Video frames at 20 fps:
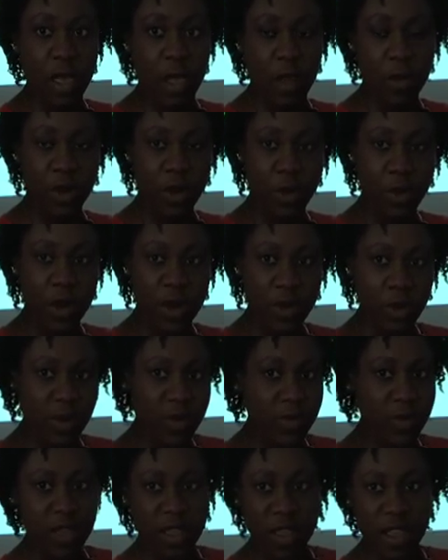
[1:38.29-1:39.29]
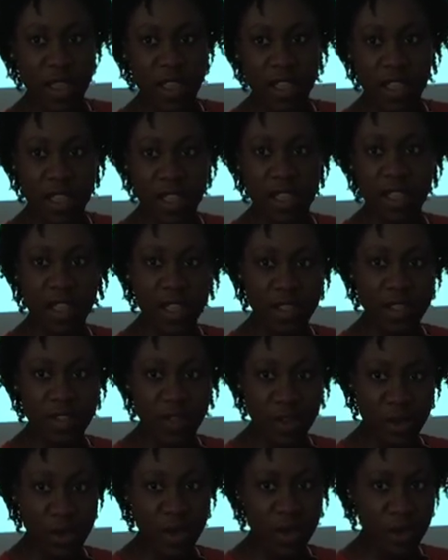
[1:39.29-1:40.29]
I'm going to work with,
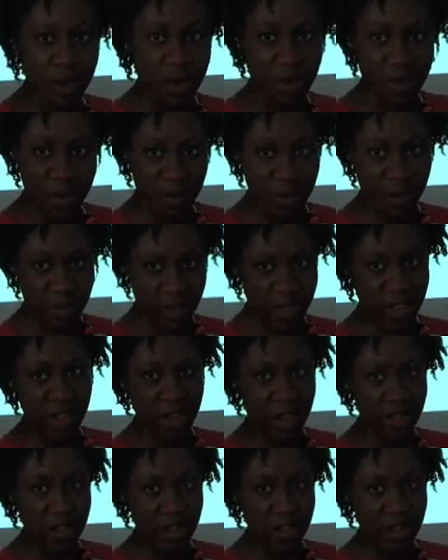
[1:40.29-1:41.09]
it